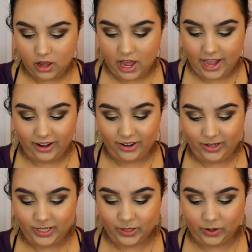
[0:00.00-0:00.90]
I
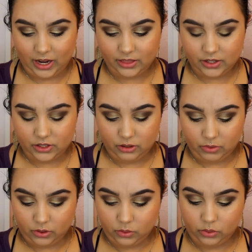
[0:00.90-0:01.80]
also got this super
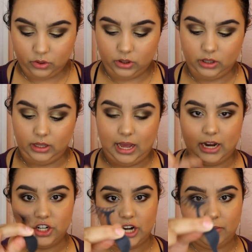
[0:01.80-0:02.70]
cool
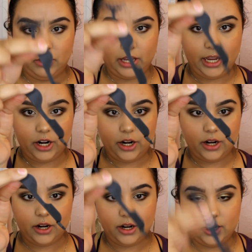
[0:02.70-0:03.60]
lash applicator.
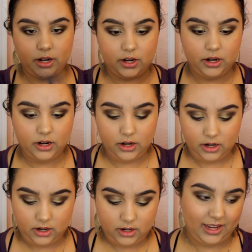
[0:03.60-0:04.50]

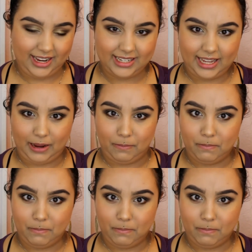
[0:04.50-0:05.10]
It's like